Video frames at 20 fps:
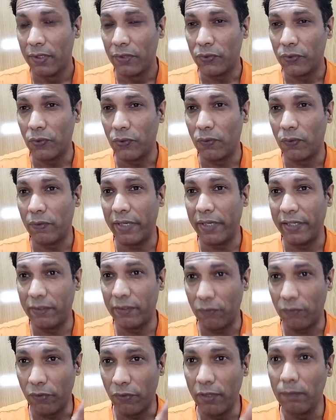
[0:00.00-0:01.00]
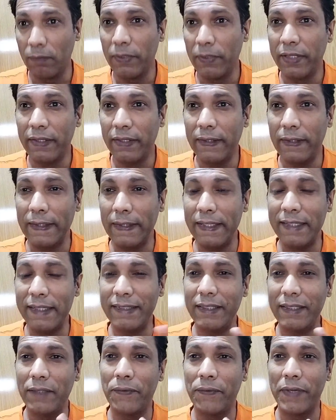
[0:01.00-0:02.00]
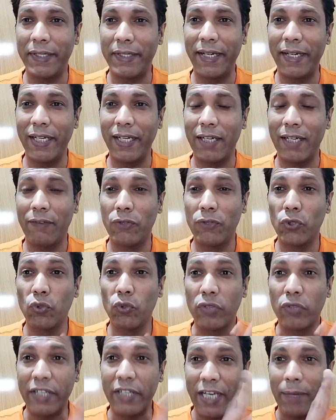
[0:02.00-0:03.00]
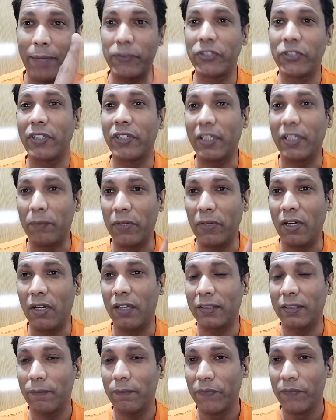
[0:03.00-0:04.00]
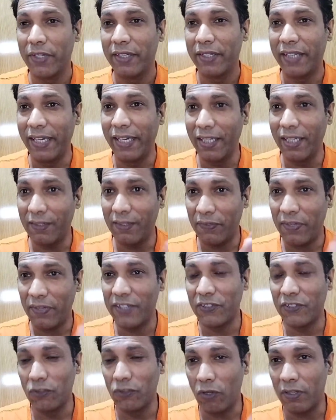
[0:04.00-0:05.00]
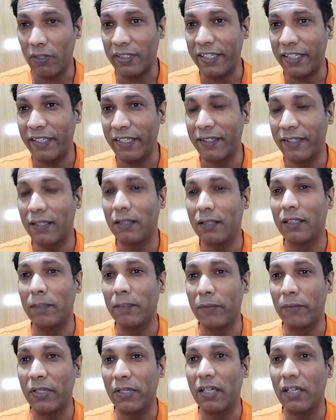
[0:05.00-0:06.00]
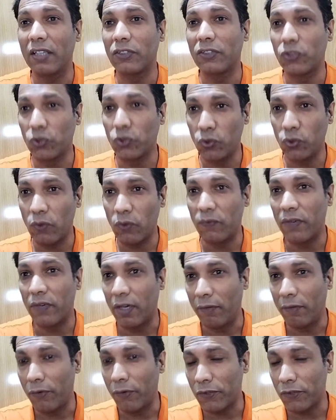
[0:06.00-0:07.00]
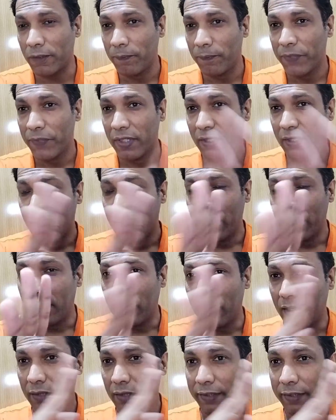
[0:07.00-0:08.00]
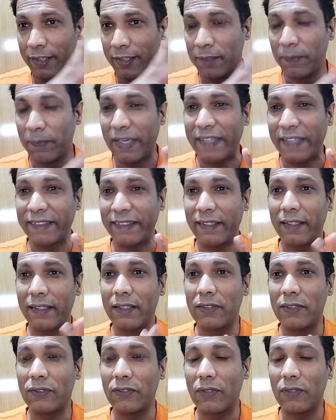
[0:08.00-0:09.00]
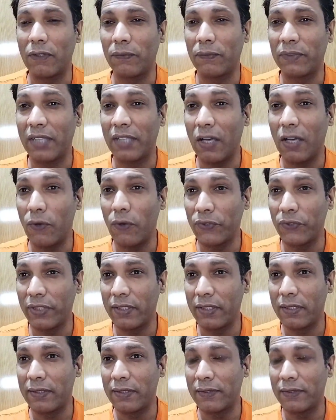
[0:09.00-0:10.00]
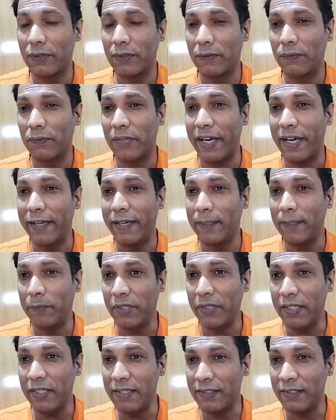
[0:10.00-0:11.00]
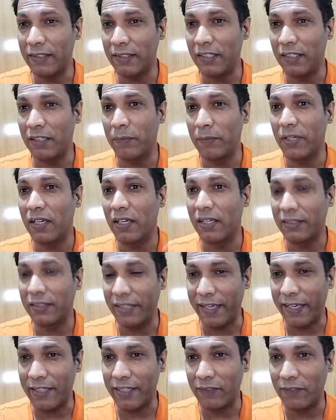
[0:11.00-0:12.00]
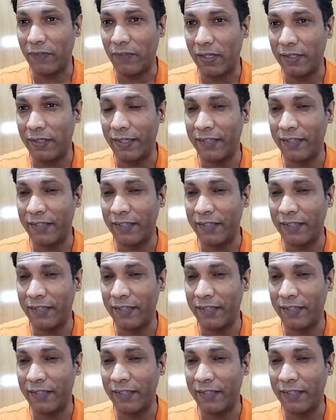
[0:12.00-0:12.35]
So it won't be easy for TDF to capture Ibnat. TDF has not taken Ibnat so far, viewers. There is presence of thousands of IDPs in Ibnat as well.